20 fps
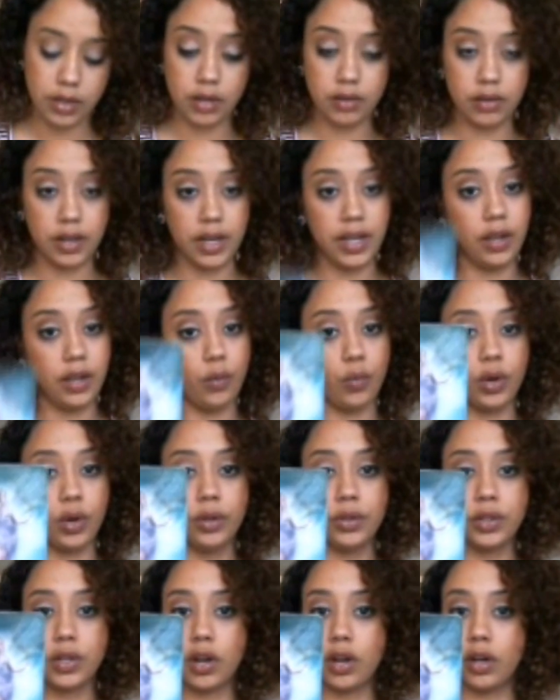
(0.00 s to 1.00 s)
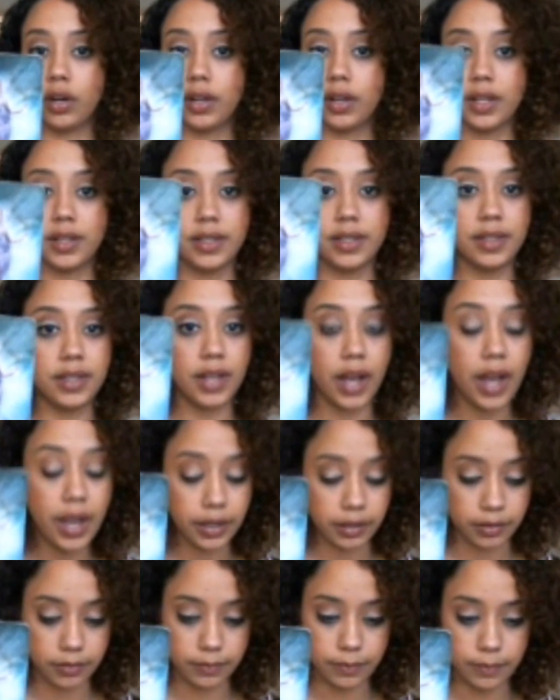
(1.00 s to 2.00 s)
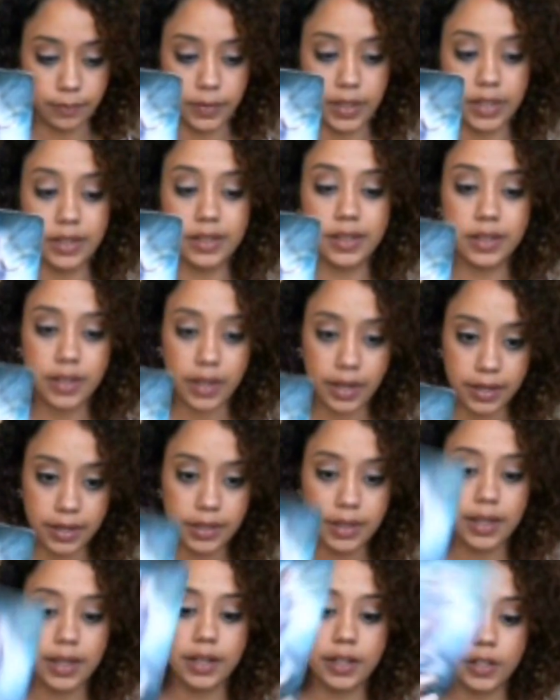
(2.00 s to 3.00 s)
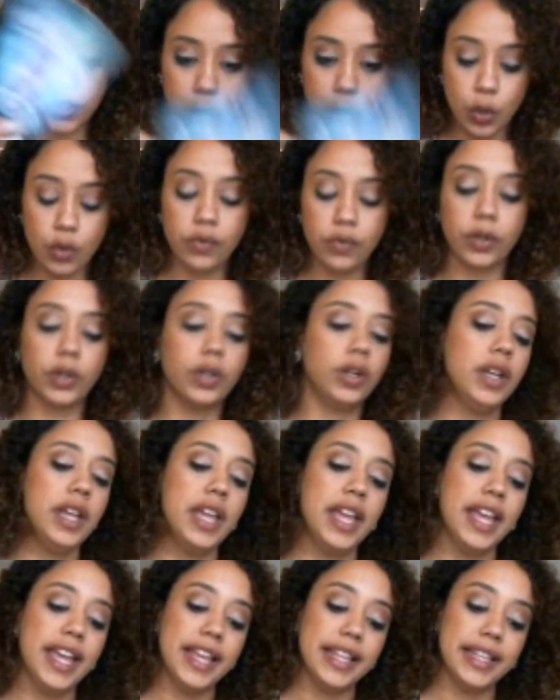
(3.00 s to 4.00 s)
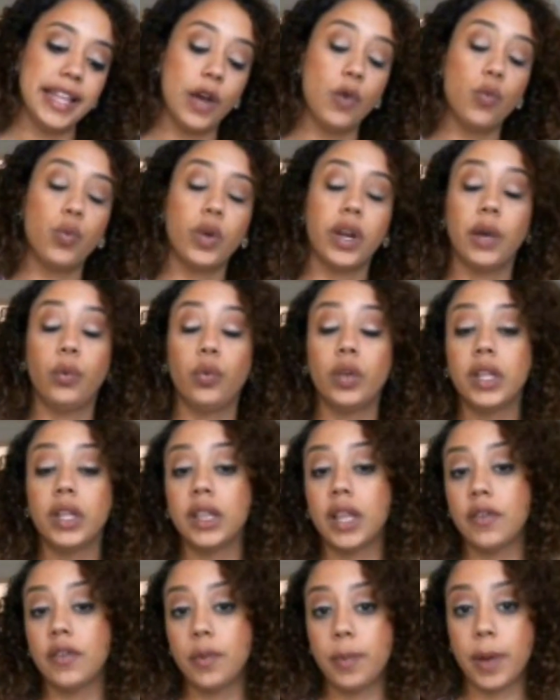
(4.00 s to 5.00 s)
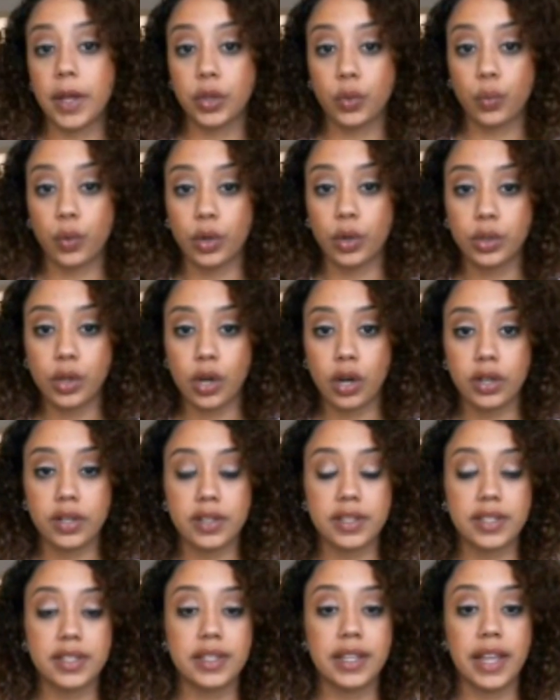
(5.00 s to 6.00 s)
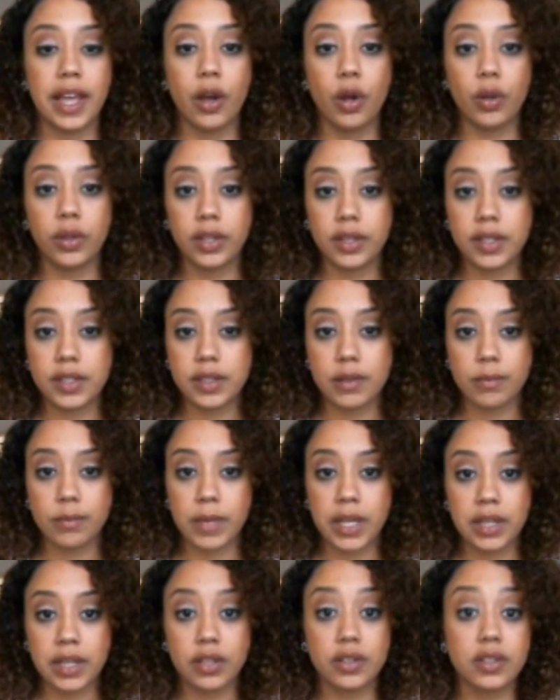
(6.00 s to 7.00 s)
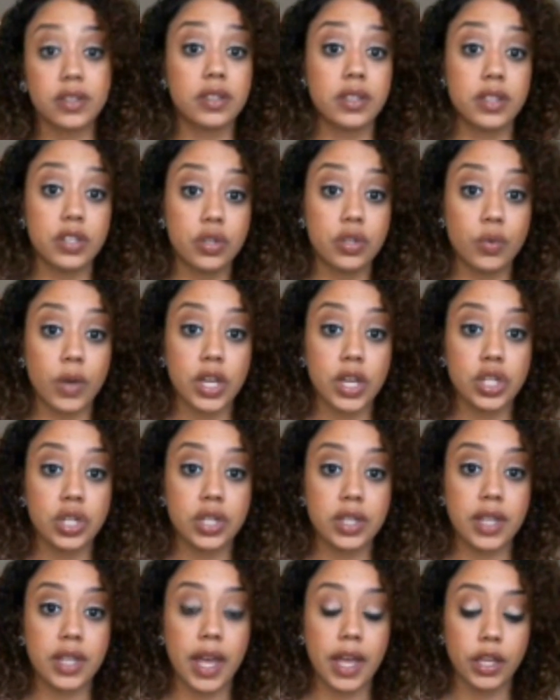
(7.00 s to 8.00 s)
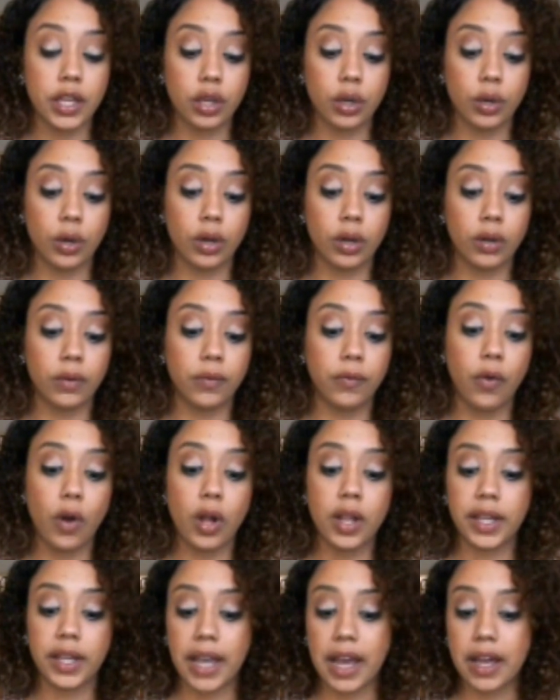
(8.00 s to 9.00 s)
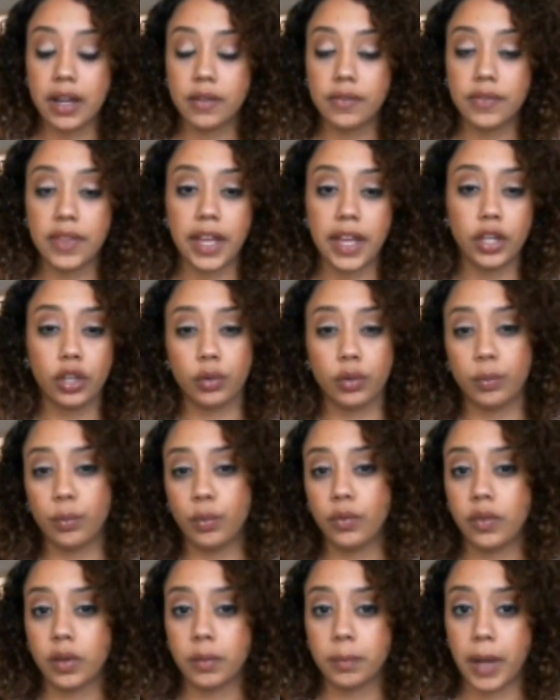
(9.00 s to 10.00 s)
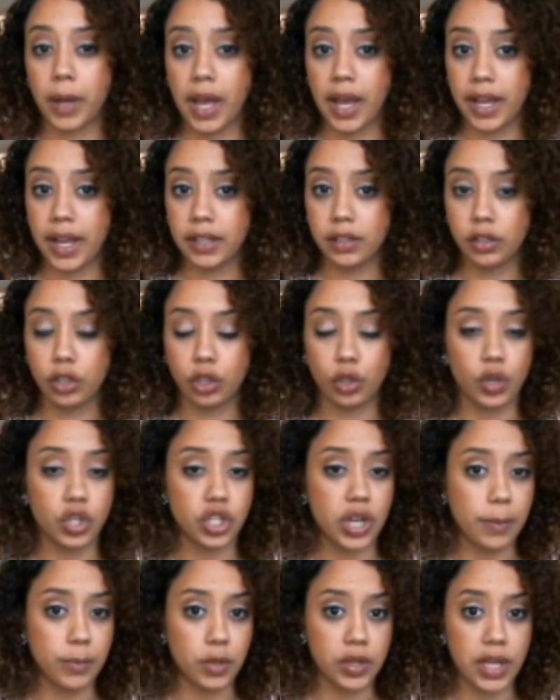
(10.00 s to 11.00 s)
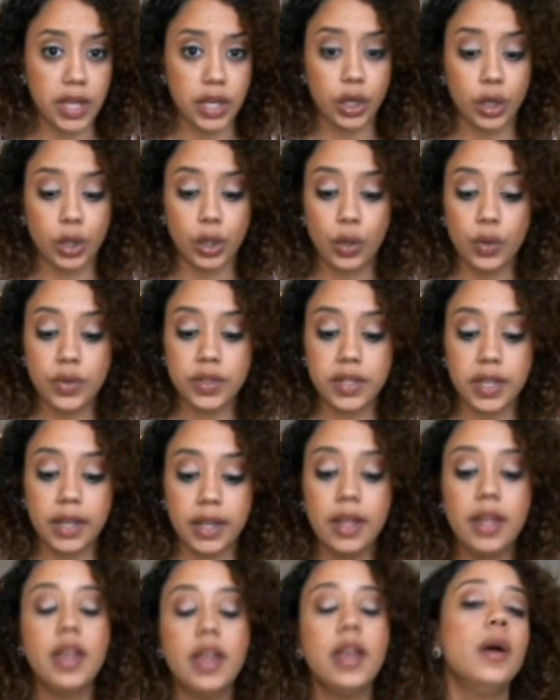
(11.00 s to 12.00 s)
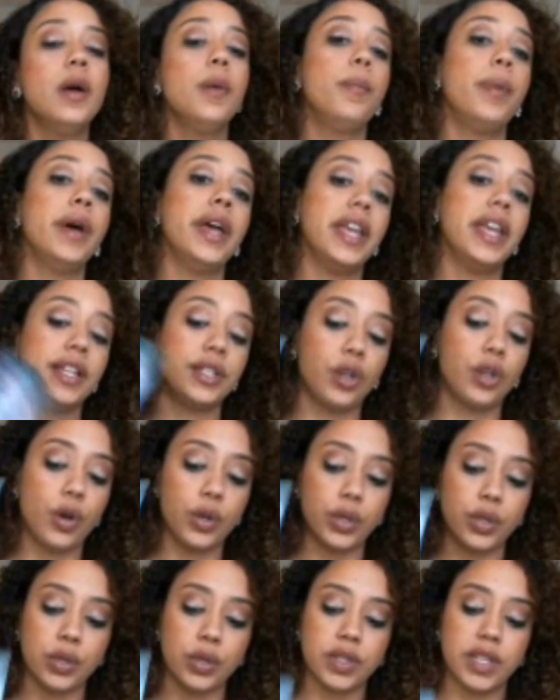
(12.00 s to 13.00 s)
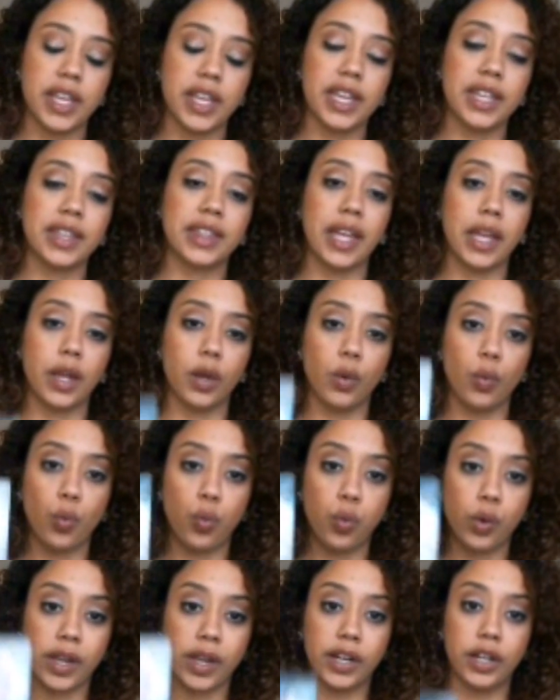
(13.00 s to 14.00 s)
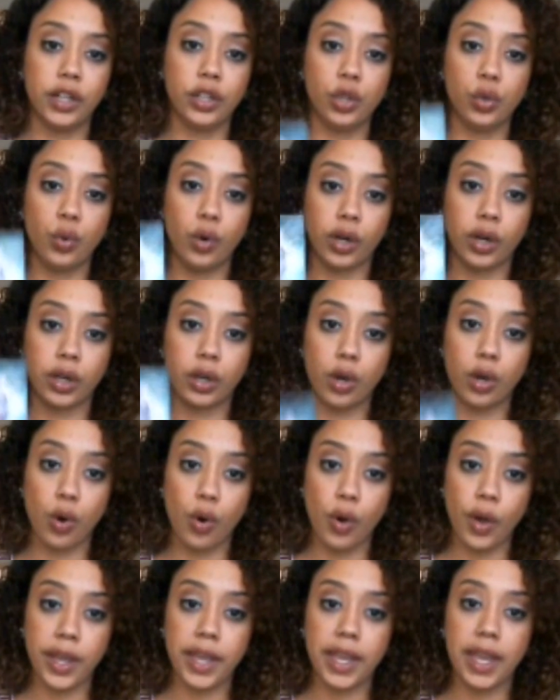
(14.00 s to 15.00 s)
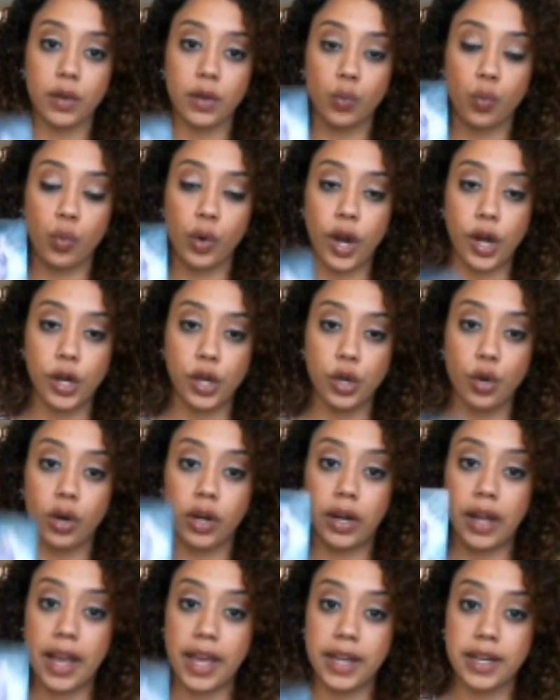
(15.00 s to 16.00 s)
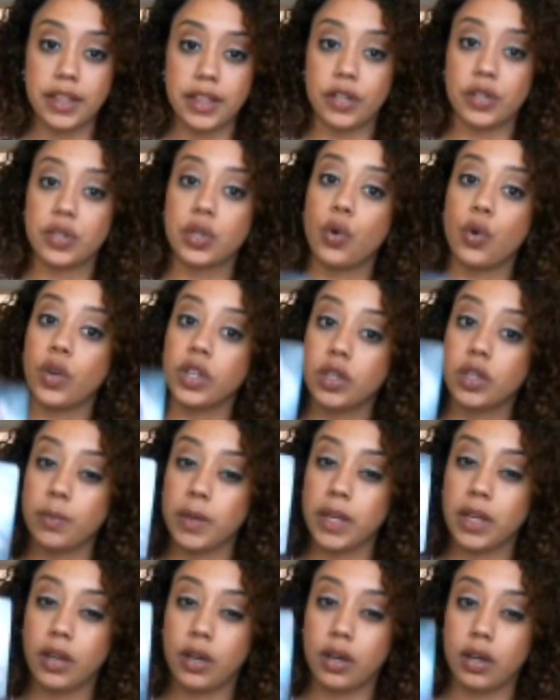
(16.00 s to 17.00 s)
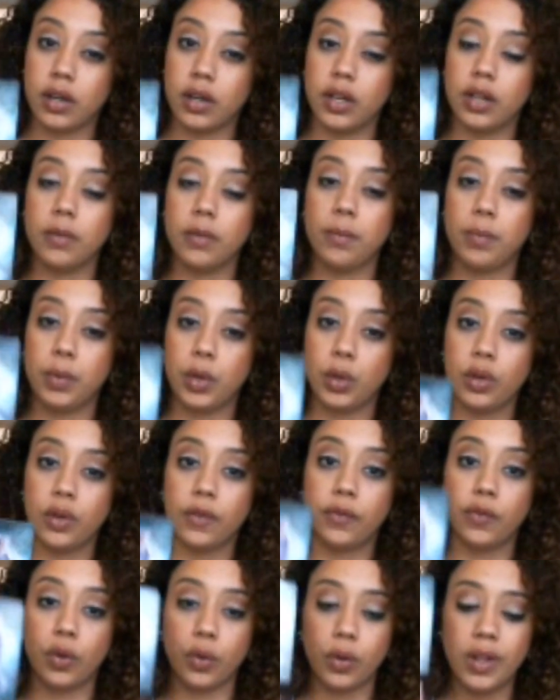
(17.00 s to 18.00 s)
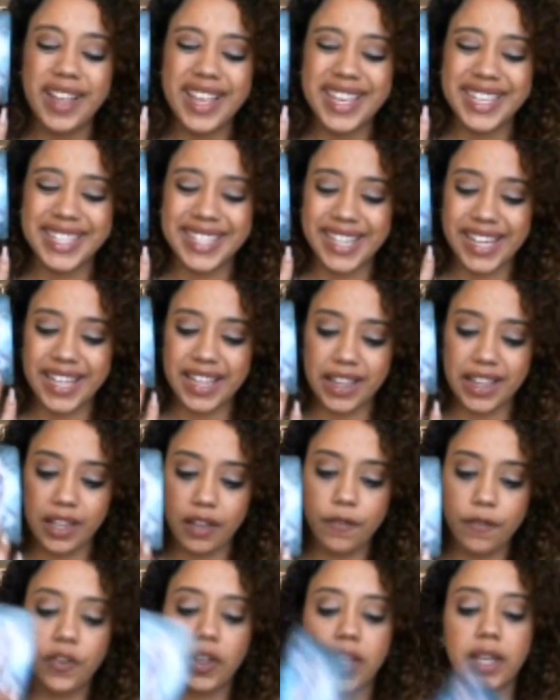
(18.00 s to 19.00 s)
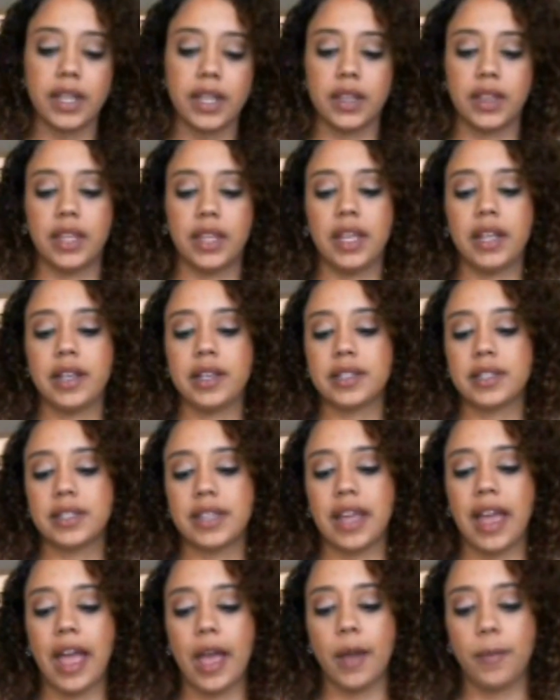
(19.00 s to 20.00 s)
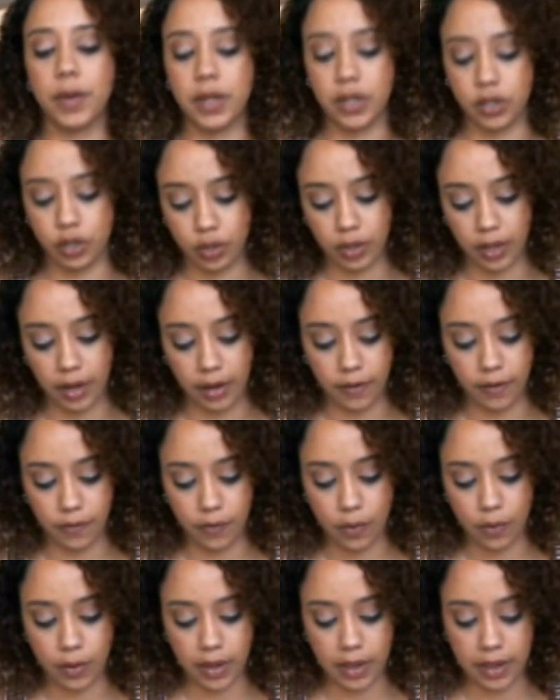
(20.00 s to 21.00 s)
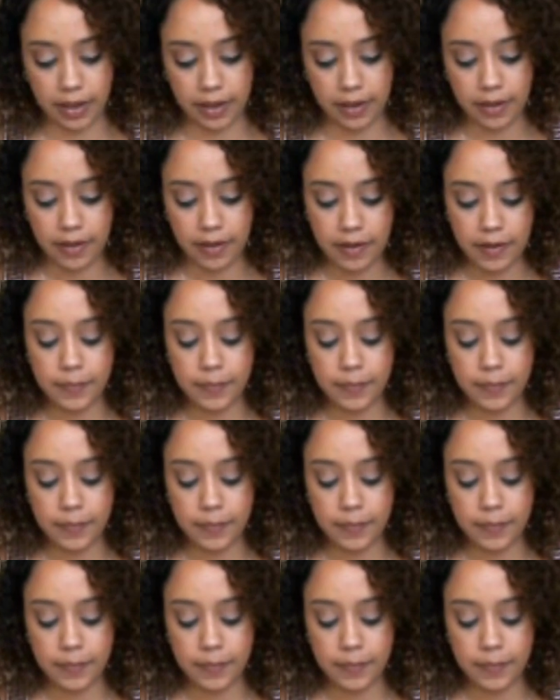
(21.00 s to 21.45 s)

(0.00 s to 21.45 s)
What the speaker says: All right, World card, it's done. It's done and it's over. Now, what I really love about the World card is not only does it mean there's a situation that you're falling out of, that you're moving behind, you know, a chapter that you're closing, but it's also saying that where you are going and where you are headed, there's going to be good, beautiful, significant things that happen in your life, okay?